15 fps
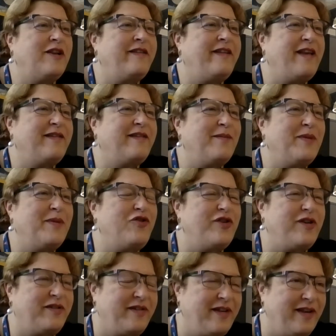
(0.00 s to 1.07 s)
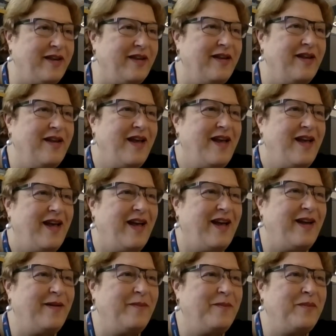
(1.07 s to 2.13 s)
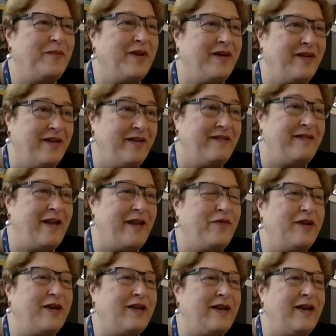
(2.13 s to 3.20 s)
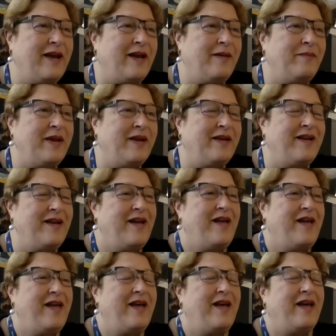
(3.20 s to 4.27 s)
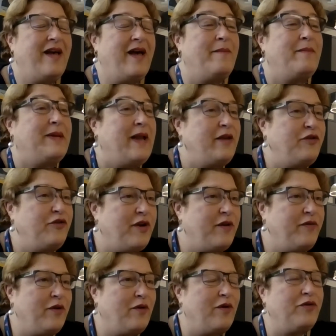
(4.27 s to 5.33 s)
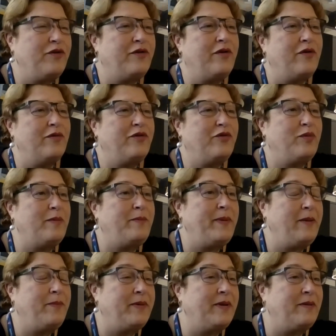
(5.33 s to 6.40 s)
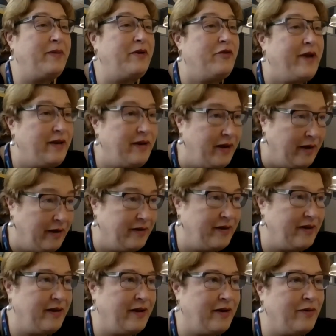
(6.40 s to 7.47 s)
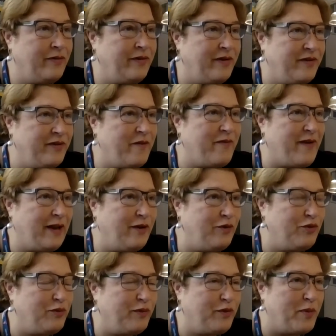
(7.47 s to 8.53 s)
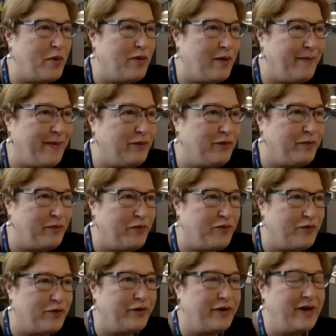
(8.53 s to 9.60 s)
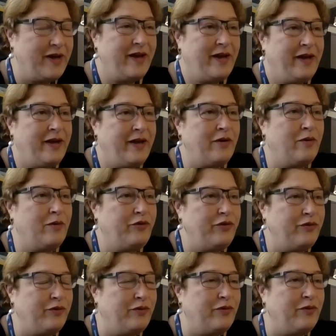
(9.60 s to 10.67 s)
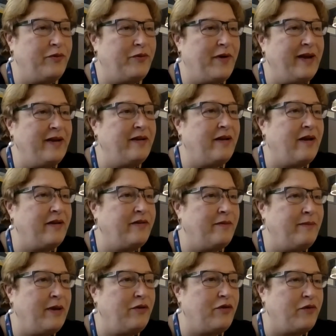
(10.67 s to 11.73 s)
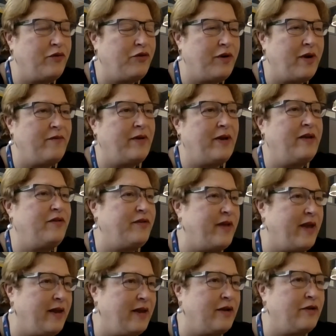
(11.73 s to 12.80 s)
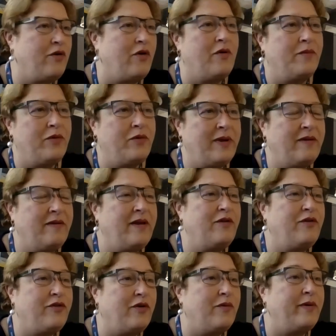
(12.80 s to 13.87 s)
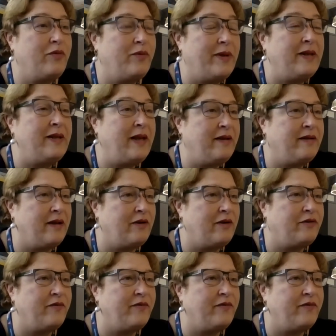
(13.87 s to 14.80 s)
take some adjusting, definitely. I mean, less traffic on the roads. Will people be ready? This is the values we spoke about before, to find other means of traveling, staying at home, doing things. So it will need a lot